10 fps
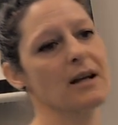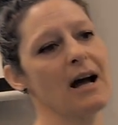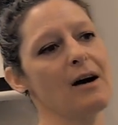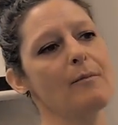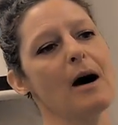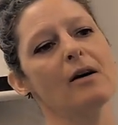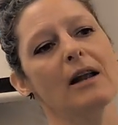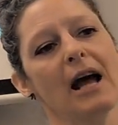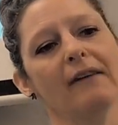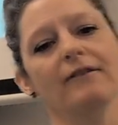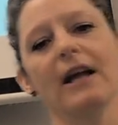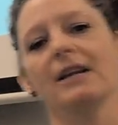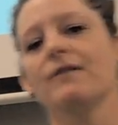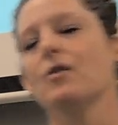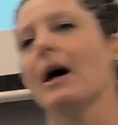how about have
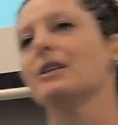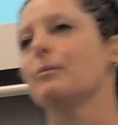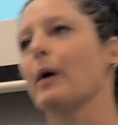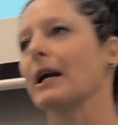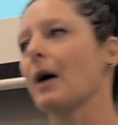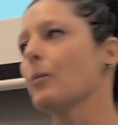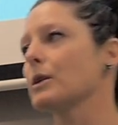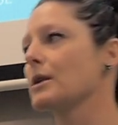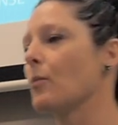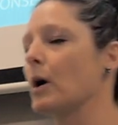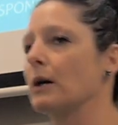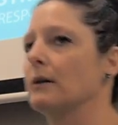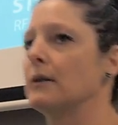any of you had to break up with someone?